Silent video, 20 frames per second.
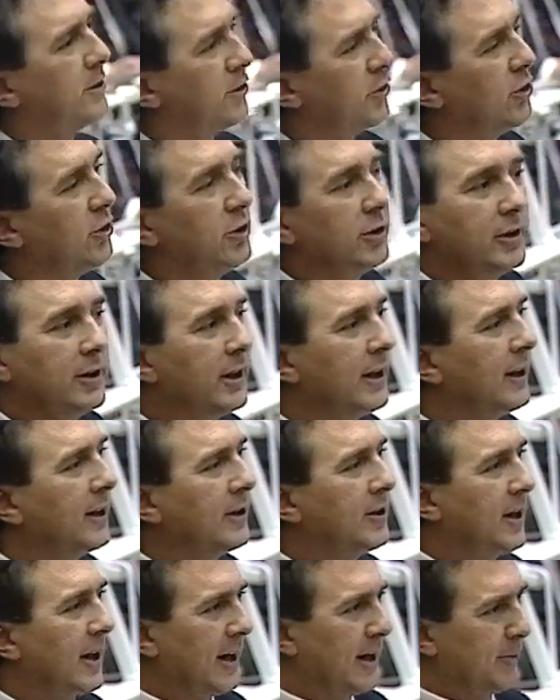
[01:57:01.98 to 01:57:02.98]
Do you need a
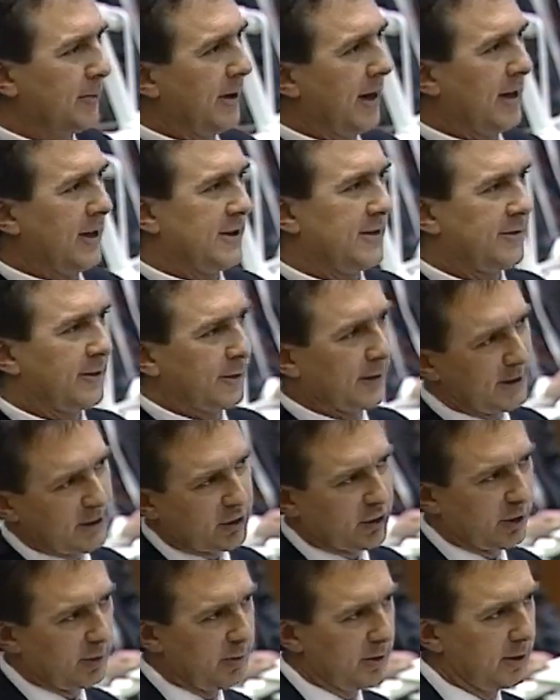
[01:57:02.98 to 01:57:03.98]
database for each
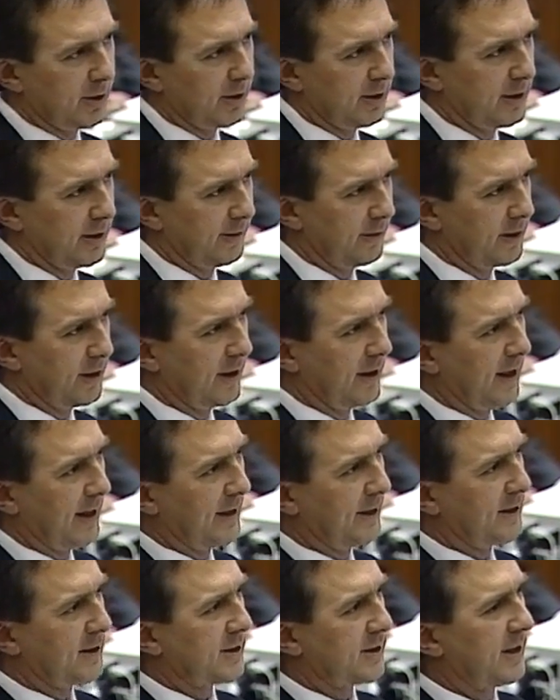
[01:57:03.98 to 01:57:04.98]
community of the
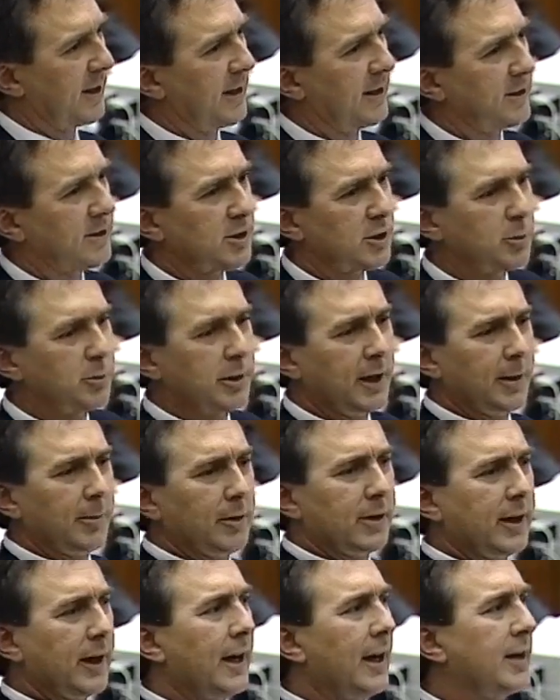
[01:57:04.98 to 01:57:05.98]
United States to be able
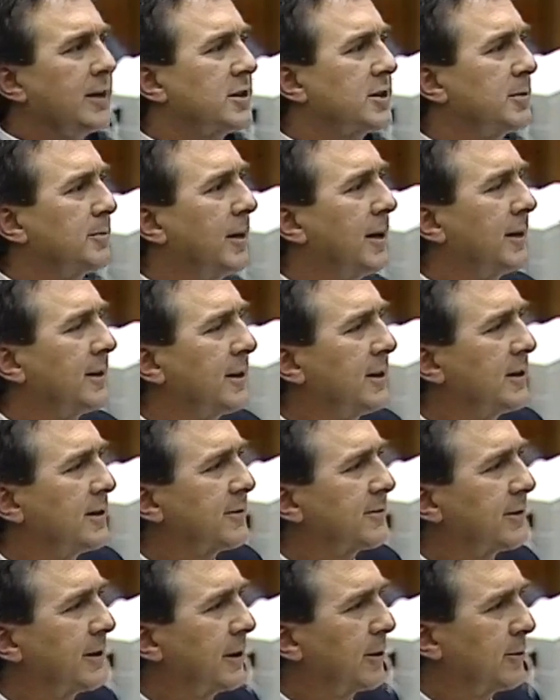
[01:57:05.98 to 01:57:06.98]
to estimate these
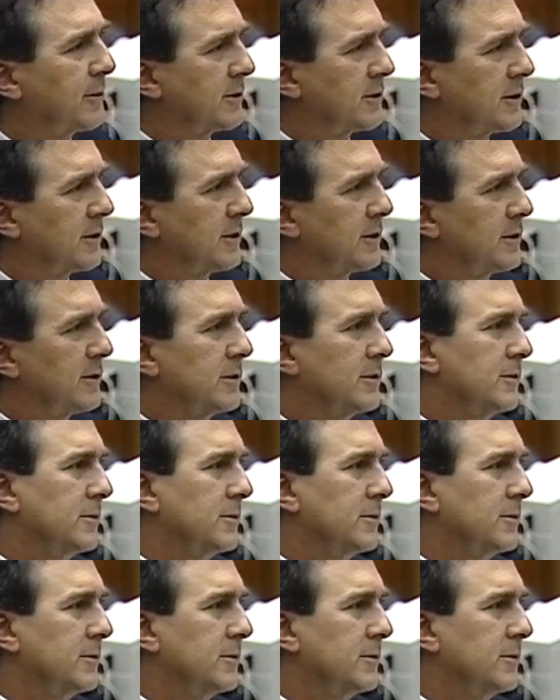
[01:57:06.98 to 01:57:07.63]
frequencies?